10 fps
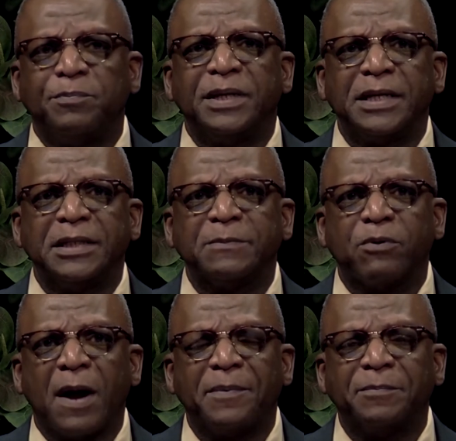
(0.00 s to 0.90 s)
Ben, is
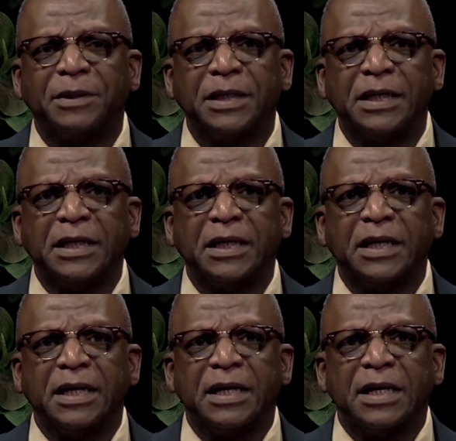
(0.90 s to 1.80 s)

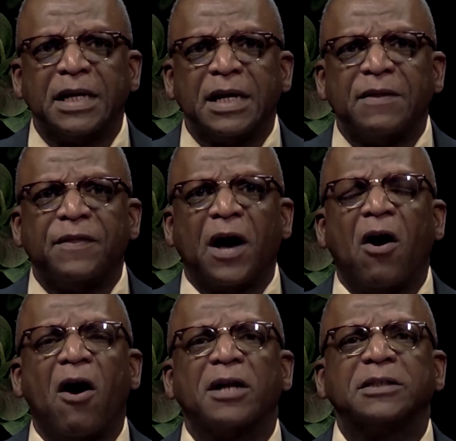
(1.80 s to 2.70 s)
probably the
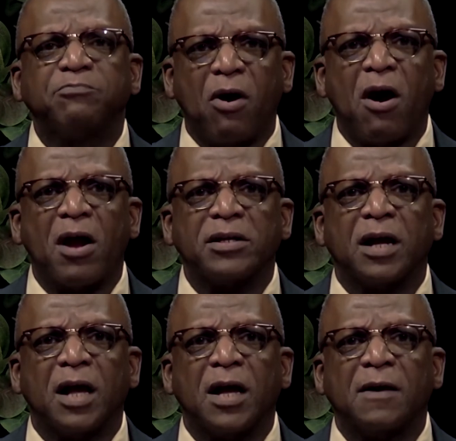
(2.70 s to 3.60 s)
hardest part
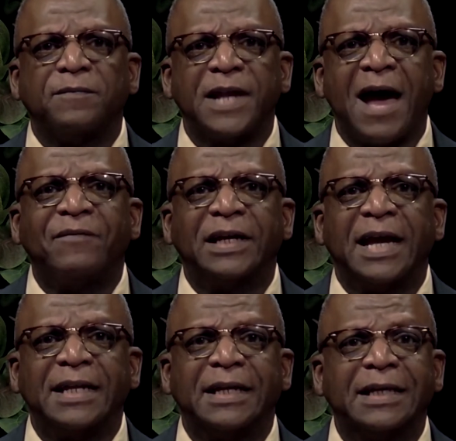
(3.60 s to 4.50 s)
of navigating?